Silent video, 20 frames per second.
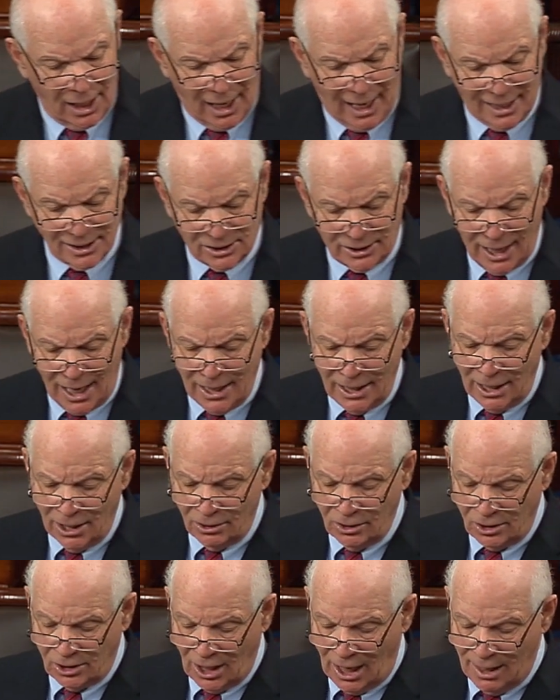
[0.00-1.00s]
I stand here
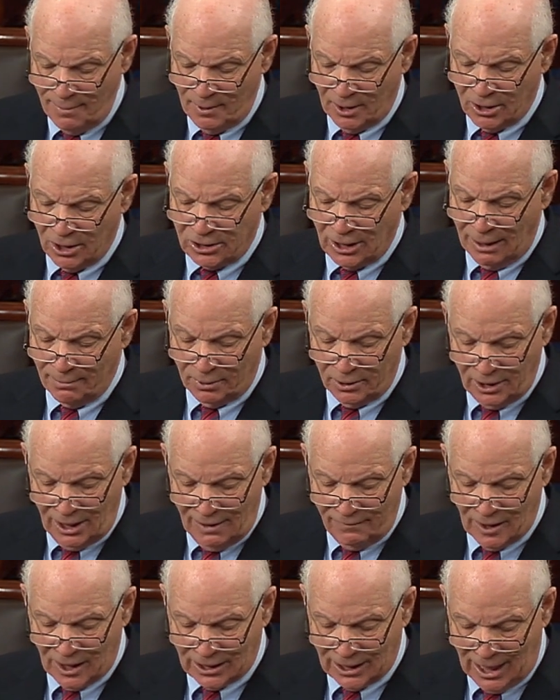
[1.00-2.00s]
today because I
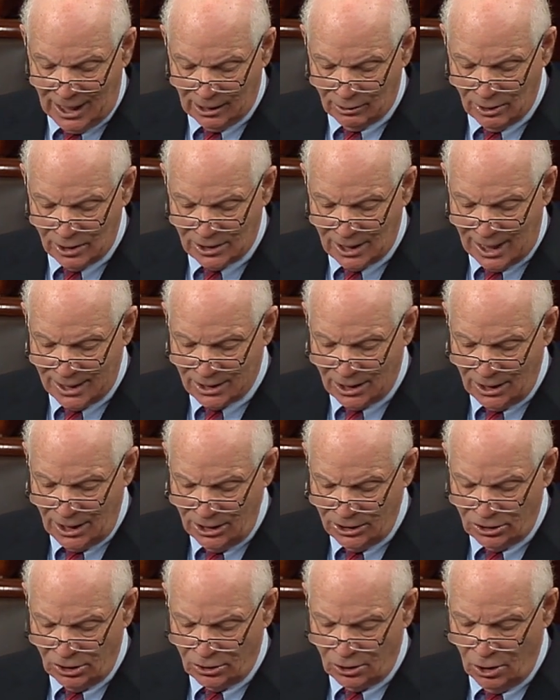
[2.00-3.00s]
believe that Congress has an
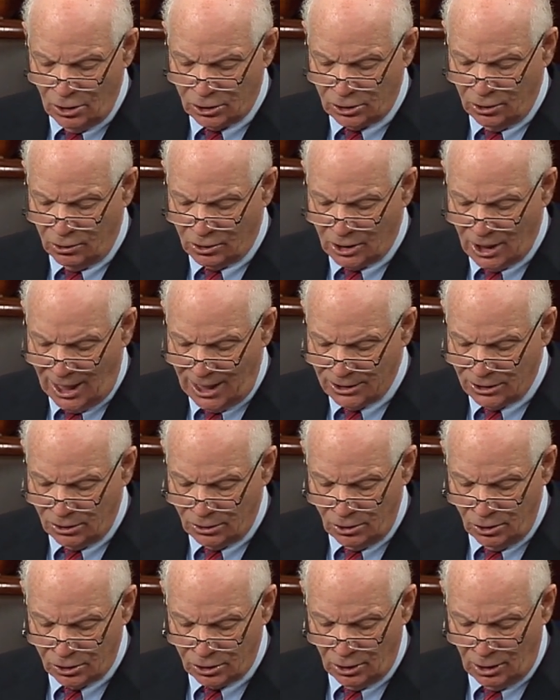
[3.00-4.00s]
institutional,
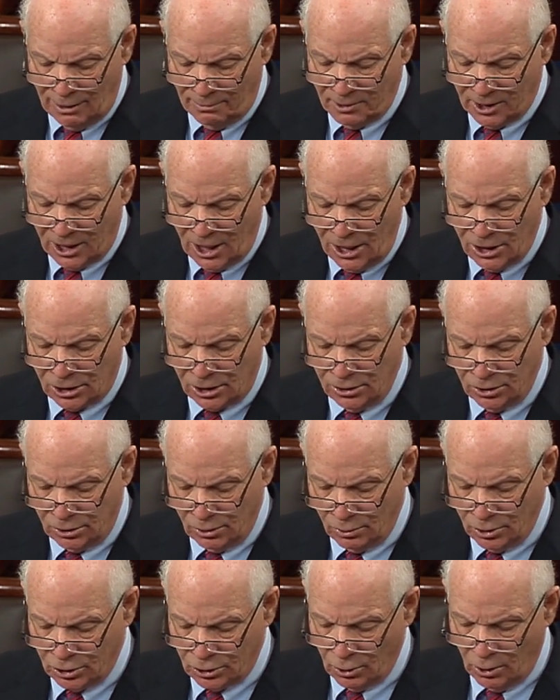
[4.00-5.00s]
constitutional obligation
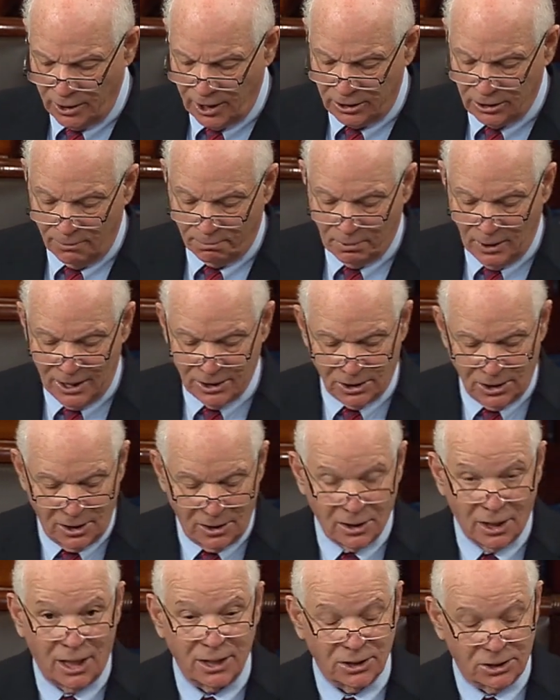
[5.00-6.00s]
to ensure that the President of
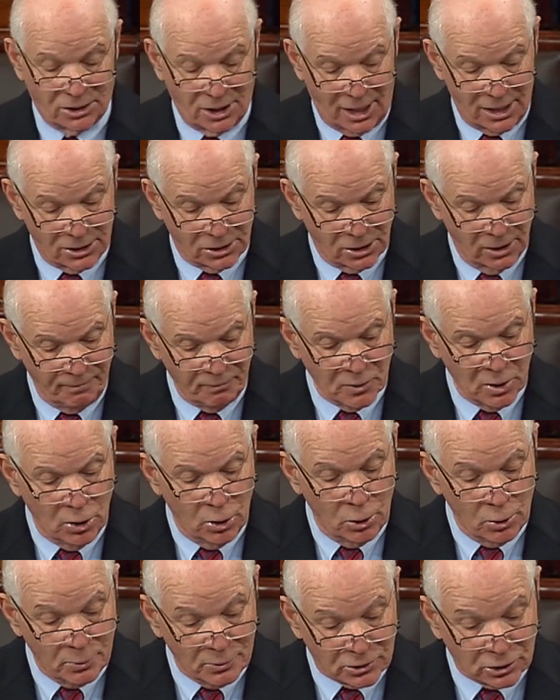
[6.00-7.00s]
the United States,
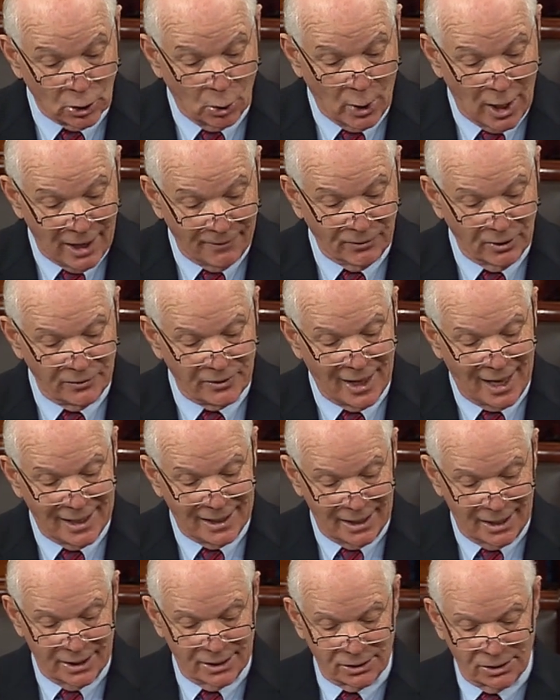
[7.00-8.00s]
whomsoever that
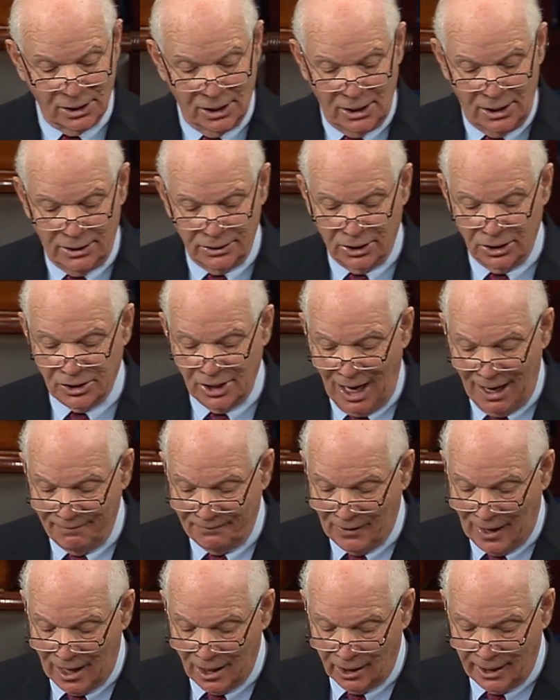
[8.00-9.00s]
is, does not
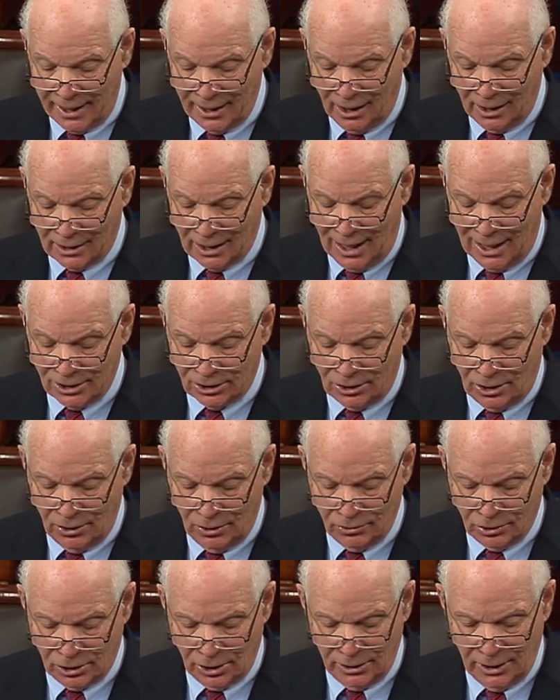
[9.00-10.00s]
violate our
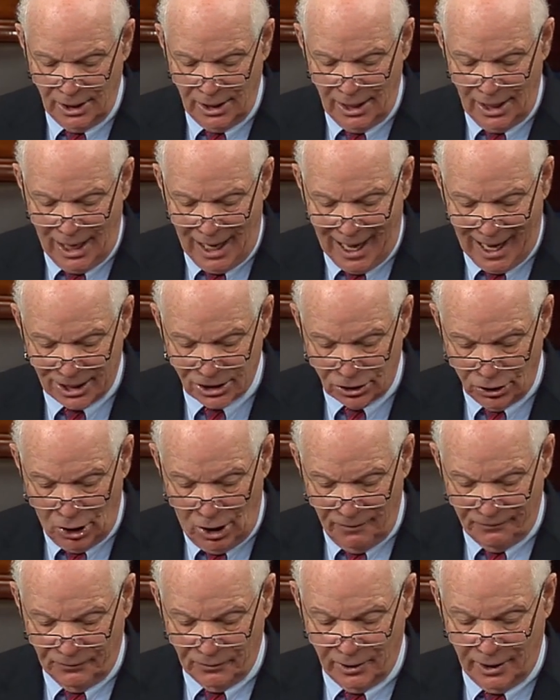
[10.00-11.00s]
Constitution, acts
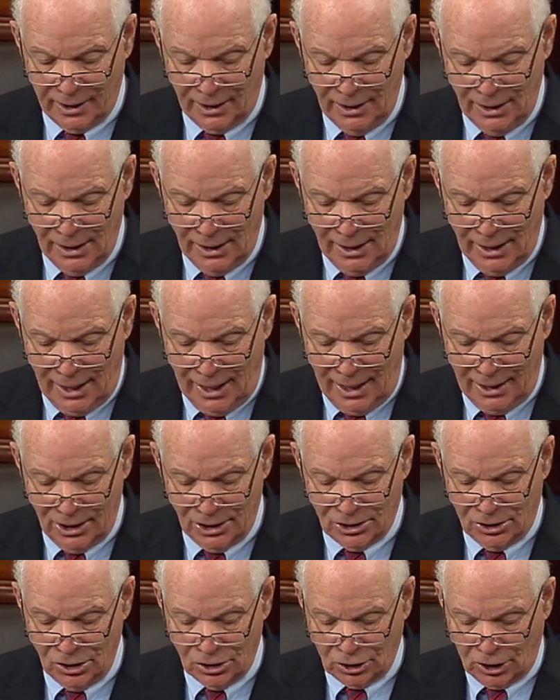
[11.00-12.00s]
lawfully, and
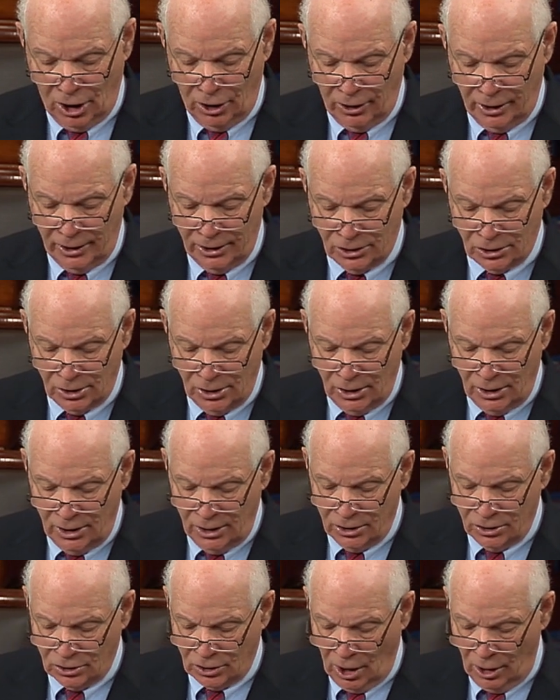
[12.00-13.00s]
is
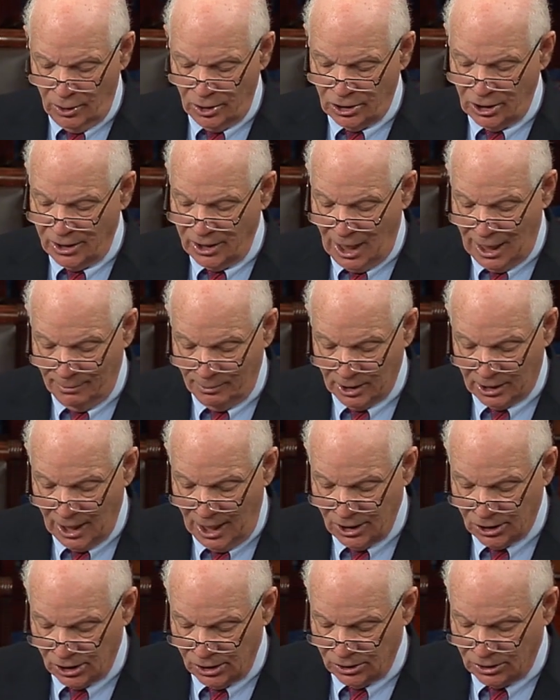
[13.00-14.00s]
discouraging the
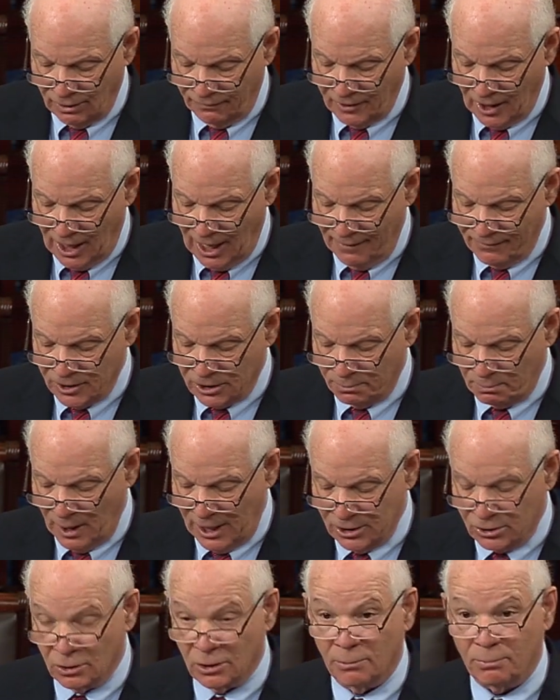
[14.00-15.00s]
obligations of the office
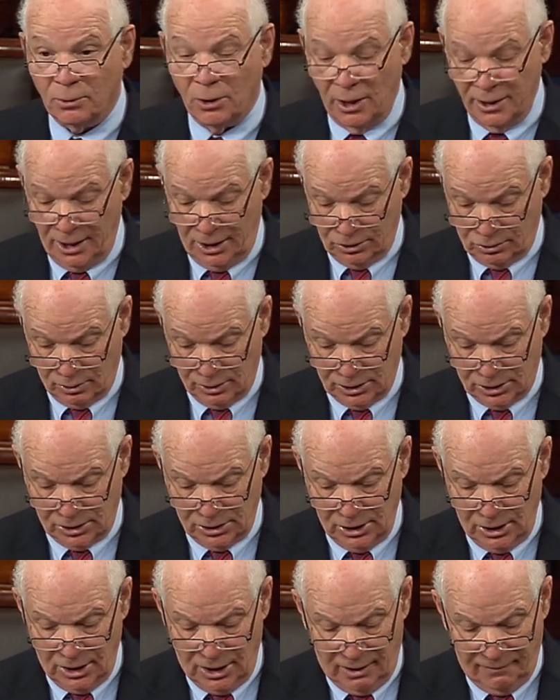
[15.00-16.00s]
based on the broad
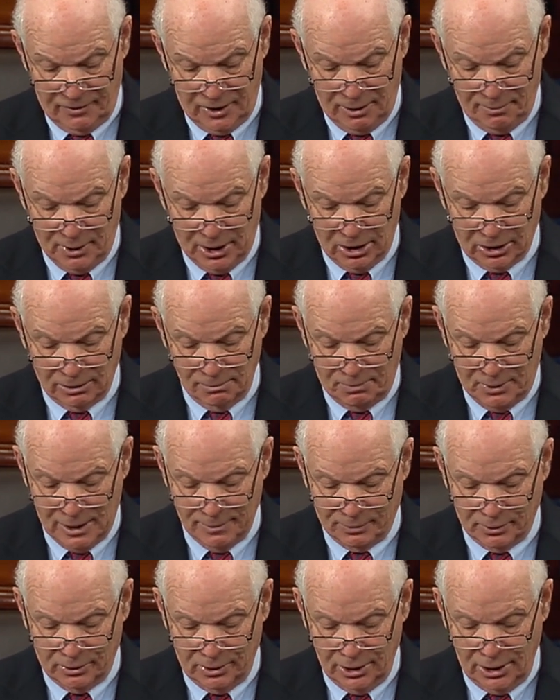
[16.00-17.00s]
interests of the American
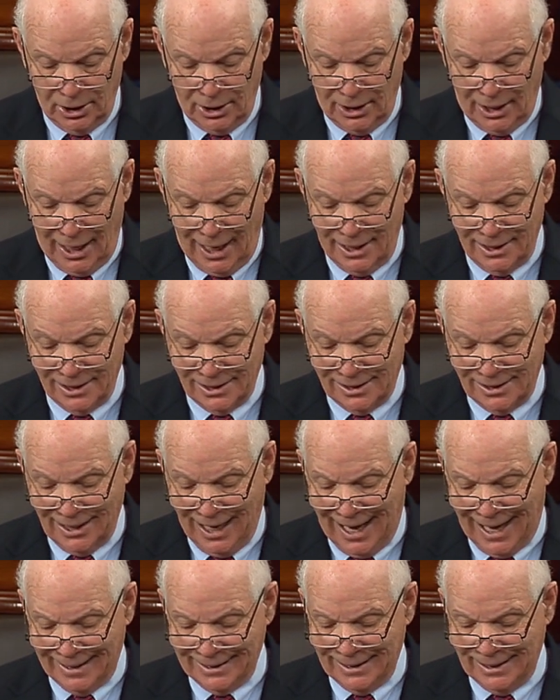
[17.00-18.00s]
people and
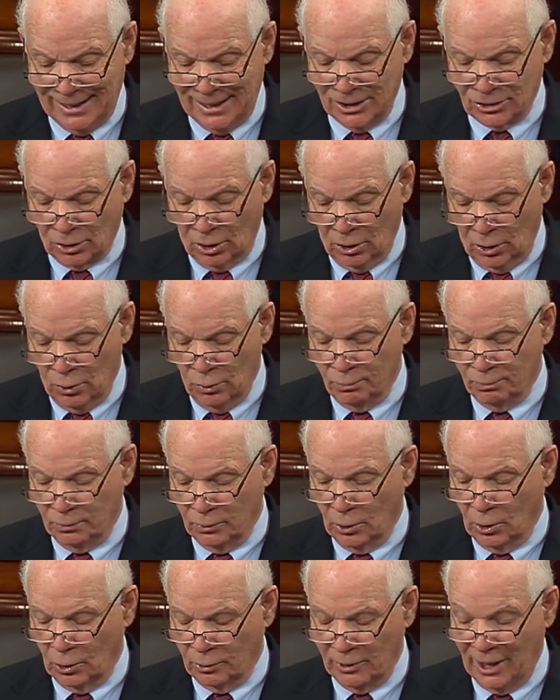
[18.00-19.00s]
not his or her own
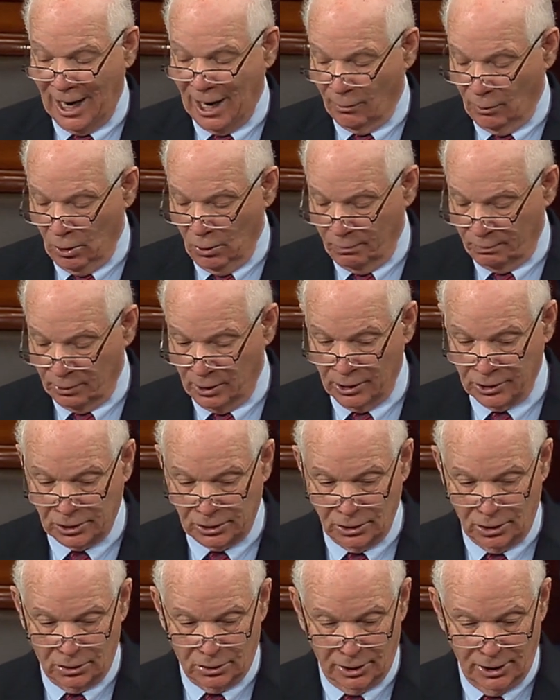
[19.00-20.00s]
narrow
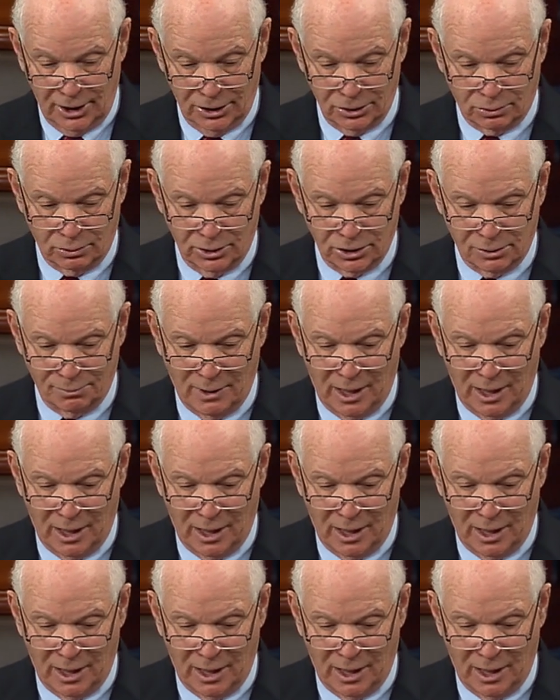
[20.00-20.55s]
personal interests.